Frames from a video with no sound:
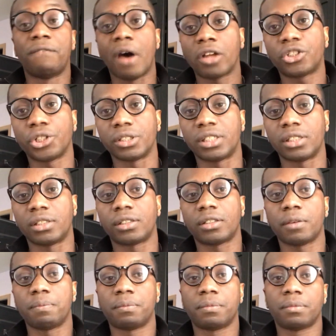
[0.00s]
voucher
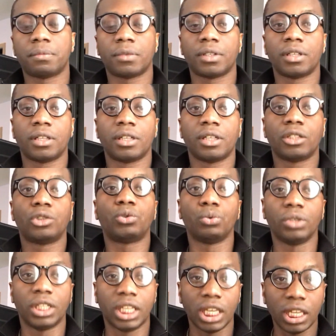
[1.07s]
system,
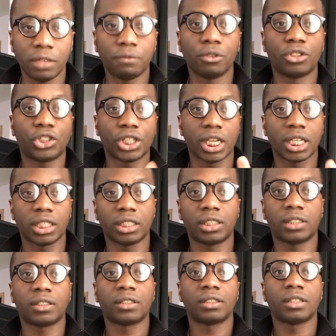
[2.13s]
to give the
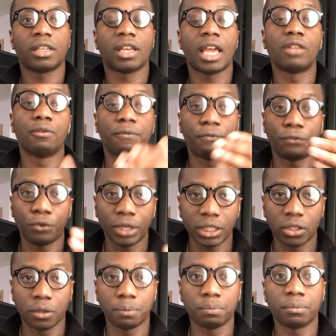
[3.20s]
chance and the
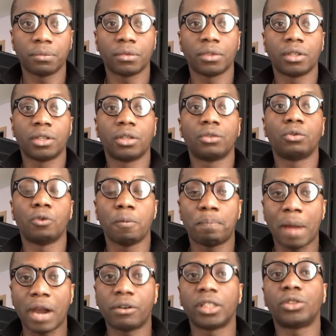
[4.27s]
freedom to the
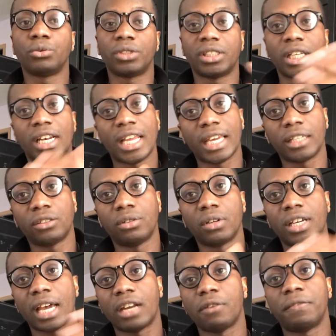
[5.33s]
parent to select the
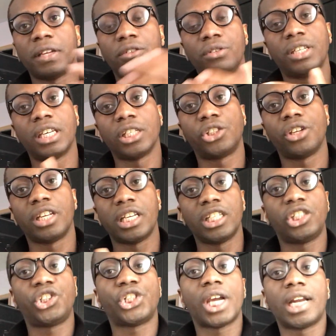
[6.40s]
kind of education
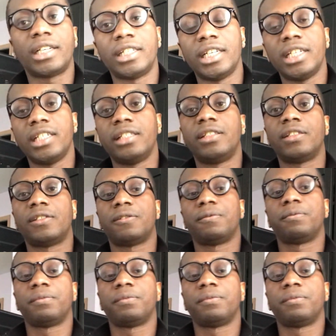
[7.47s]
his child needs.